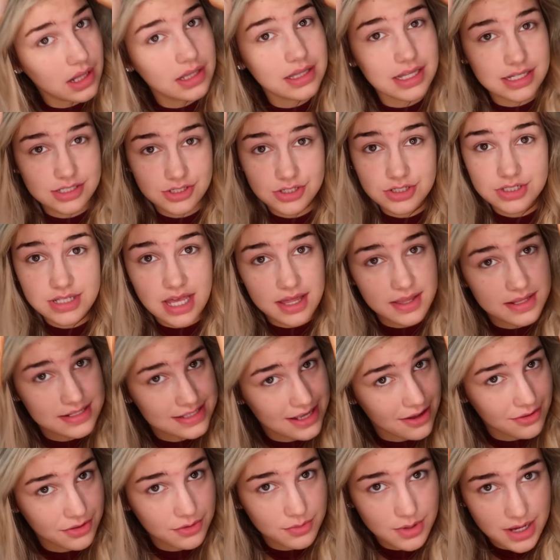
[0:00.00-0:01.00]
let's just get
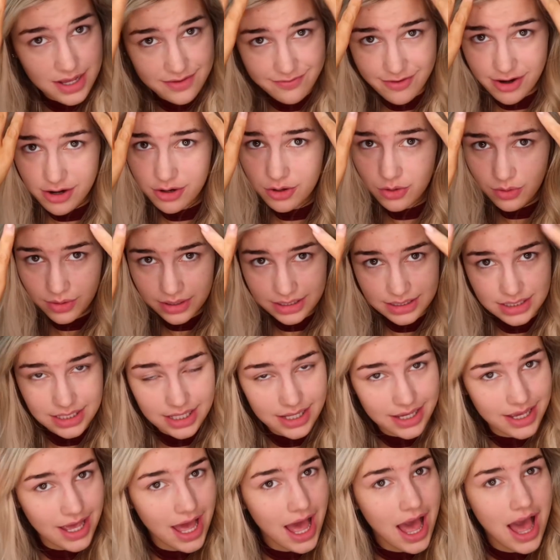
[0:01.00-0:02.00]
this out of the way very
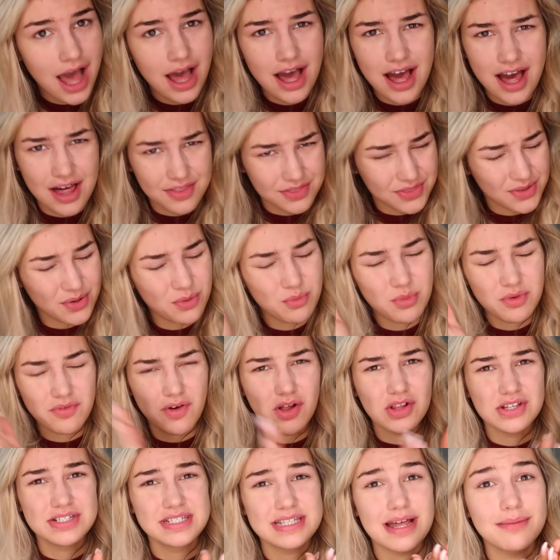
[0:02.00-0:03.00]
quickly. I think we've
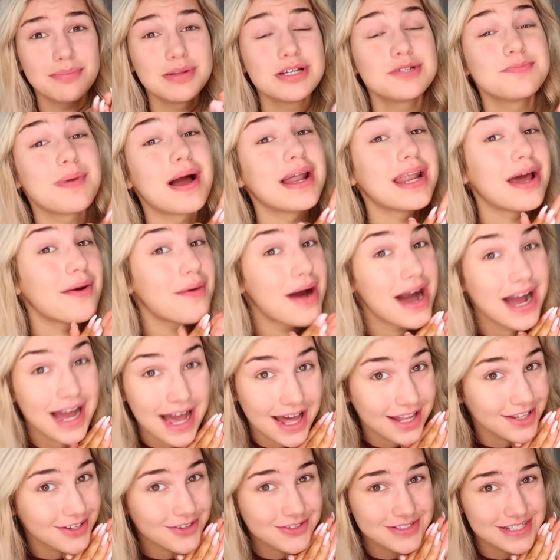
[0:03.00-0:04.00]
all established by now I
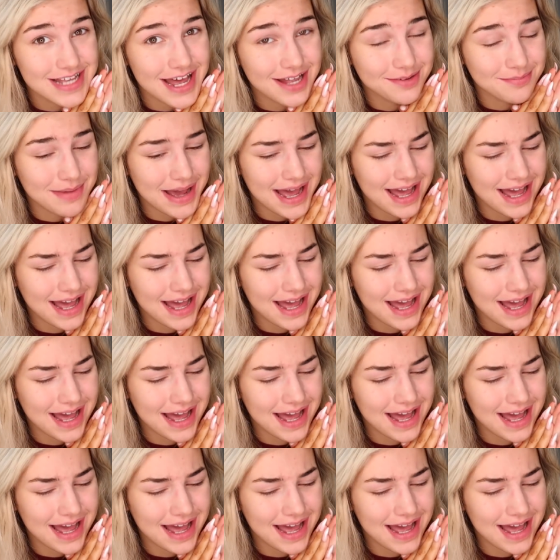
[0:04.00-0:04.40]
cannot tan my